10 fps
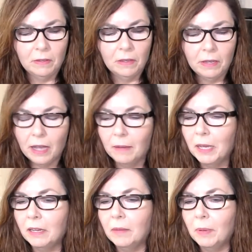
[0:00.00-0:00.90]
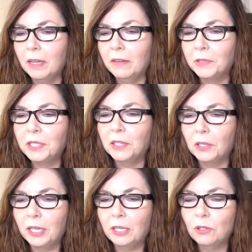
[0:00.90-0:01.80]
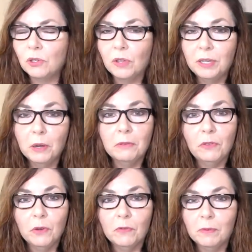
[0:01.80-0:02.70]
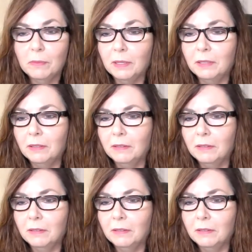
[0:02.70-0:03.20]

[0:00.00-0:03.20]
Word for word: Yeah, I'm not up on every single angel. I know a few of them, but